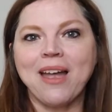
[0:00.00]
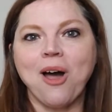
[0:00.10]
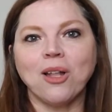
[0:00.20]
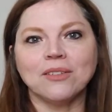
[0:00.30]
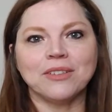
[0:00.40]

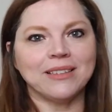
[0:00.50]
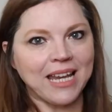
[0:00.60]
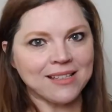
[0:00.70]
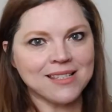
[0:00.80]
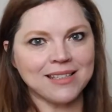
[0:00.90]
Oliver
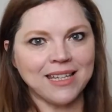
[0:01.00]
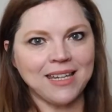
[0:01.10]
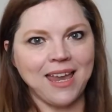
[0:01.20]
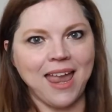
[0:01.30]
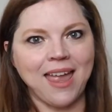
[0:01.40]

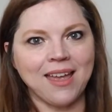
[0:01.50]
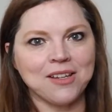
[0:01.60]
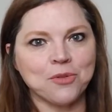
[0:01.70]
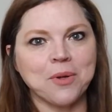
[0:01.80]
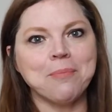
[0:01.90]
Lansley
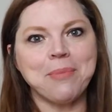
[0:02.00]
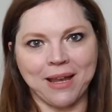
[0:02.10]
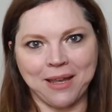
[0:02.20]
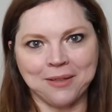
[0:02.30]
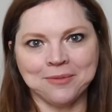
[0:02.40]
and
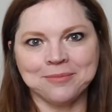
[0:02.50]
Rebecca.